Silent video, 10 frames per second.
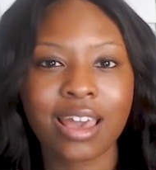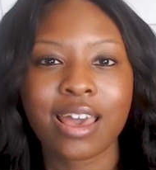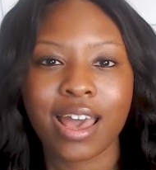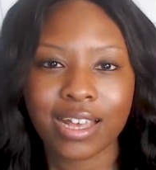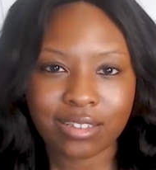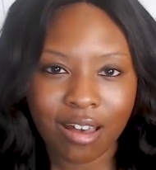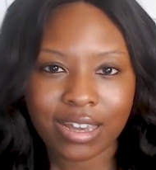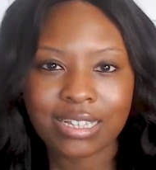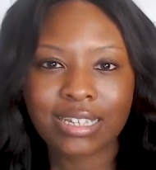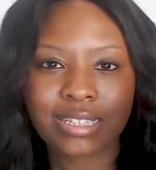as long
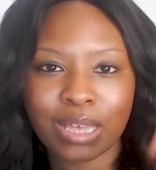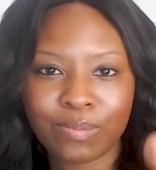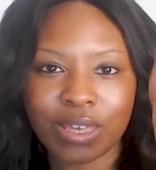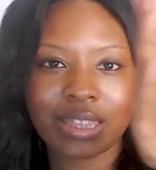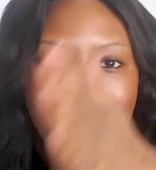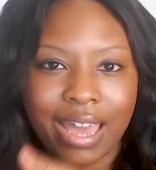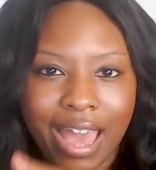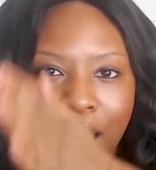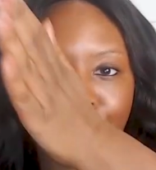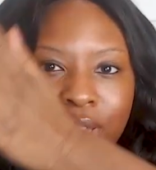as it's something that
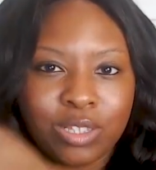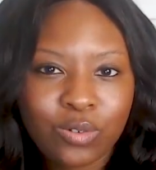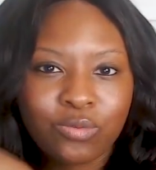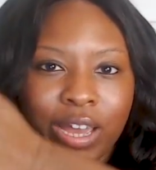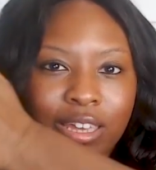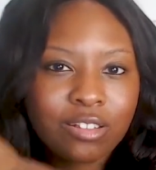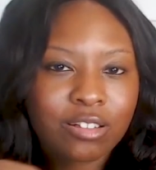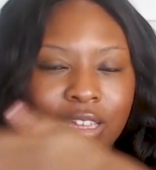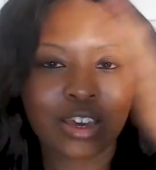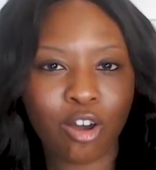happens
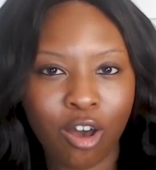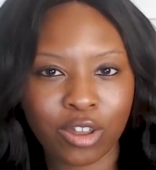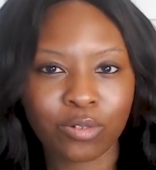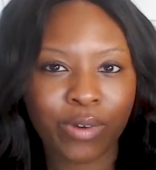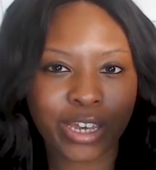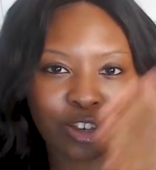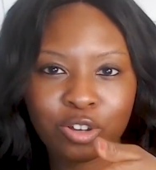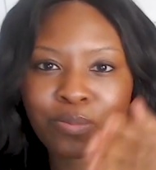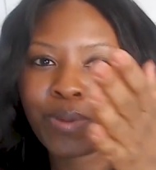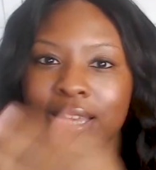regularly on a regular
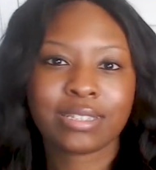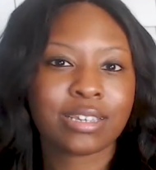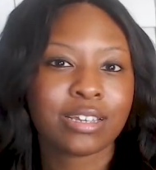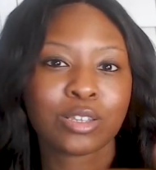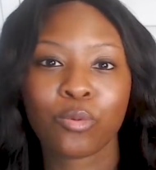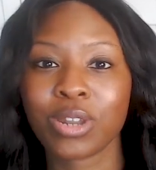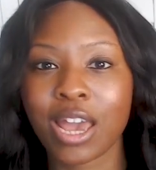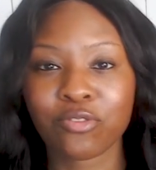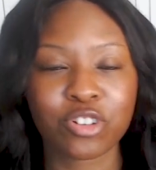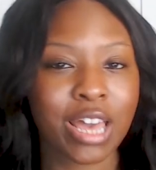basis,
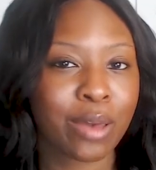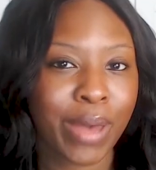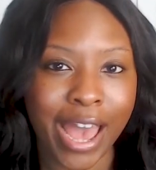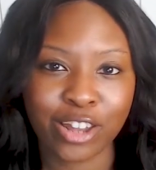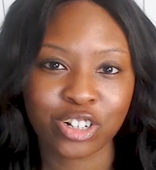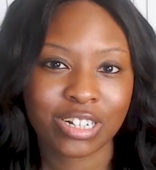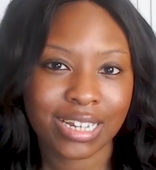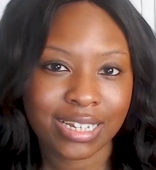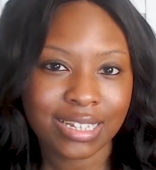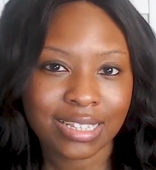whatever that pattern
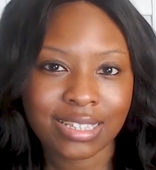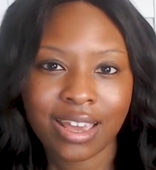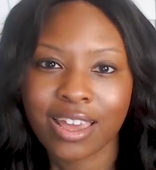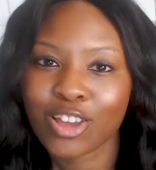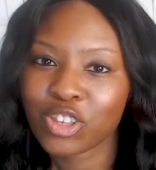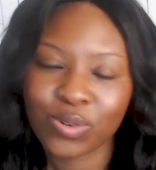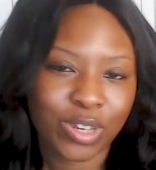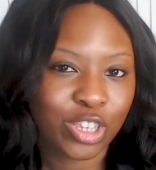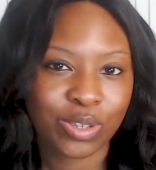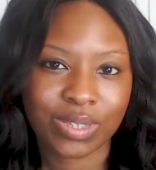is, you
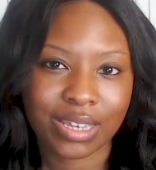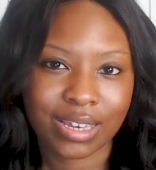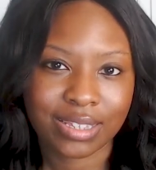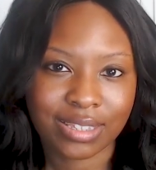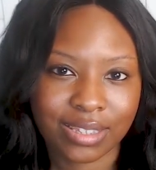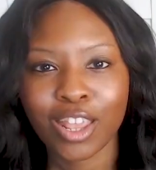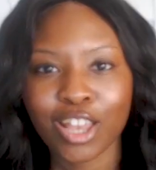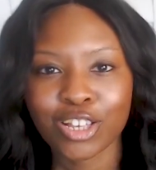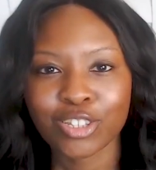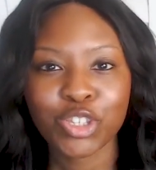can use this.
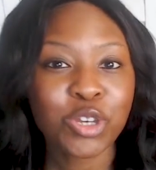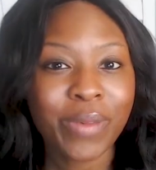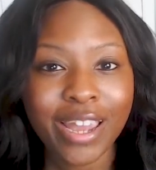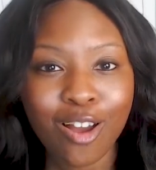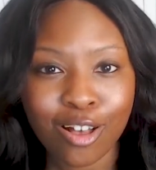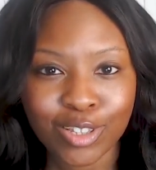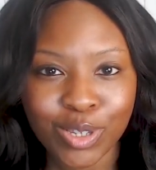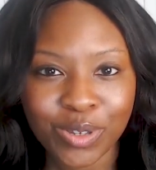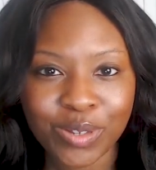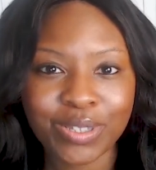So you might also
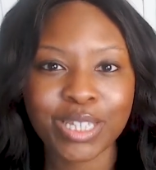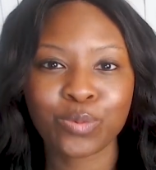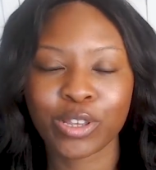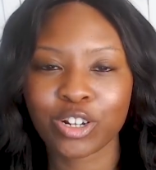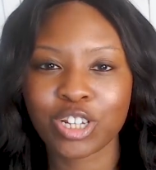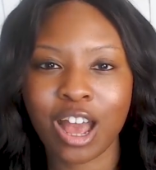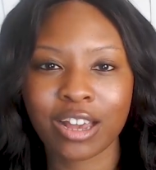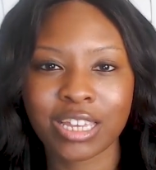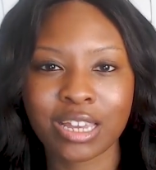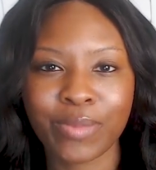use this when you're
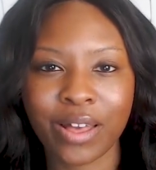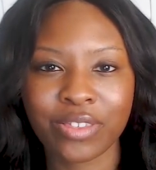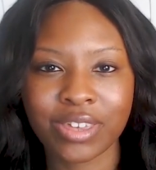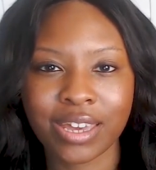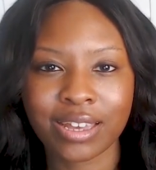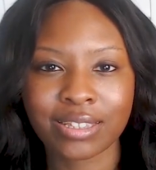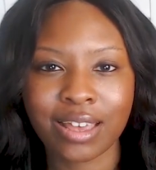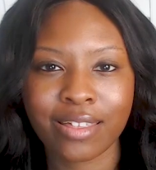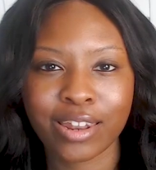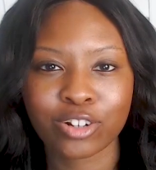talking about things
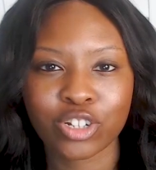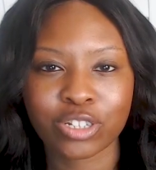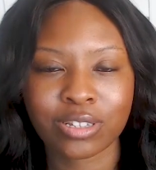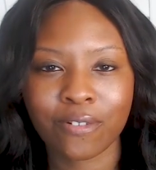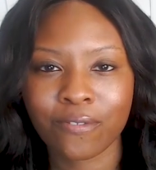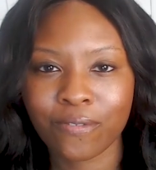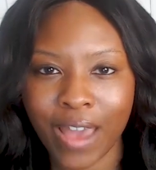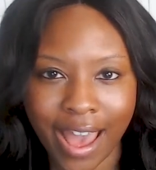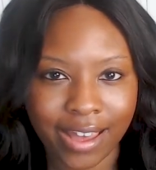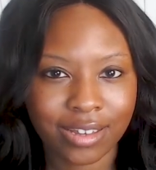that are just
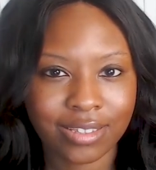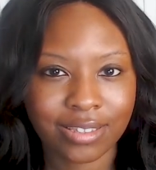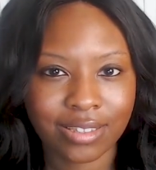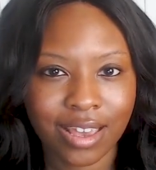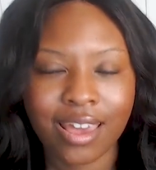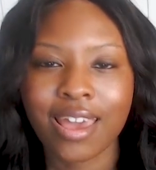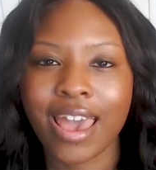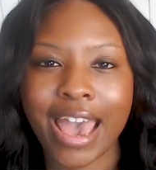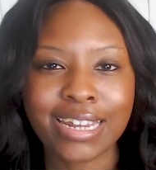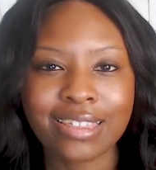facts.
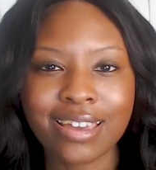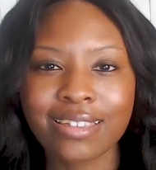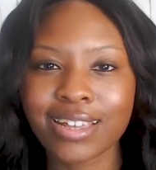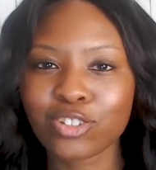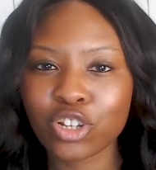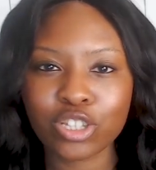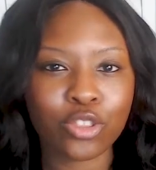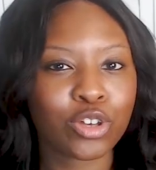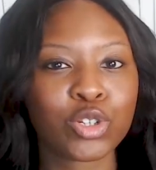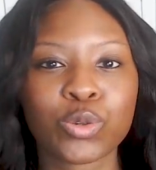Anything that's just
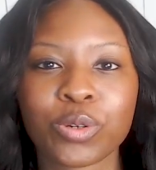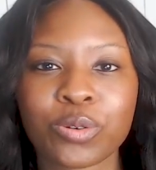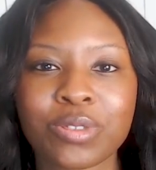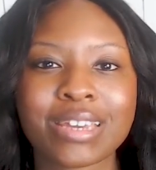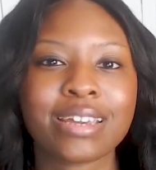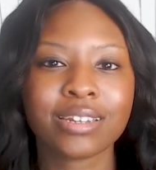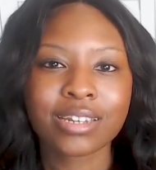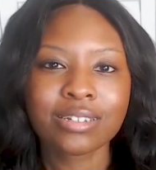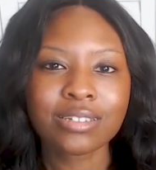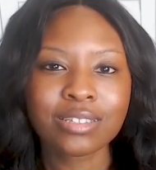the truth. It
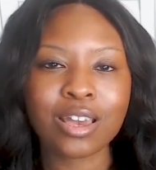is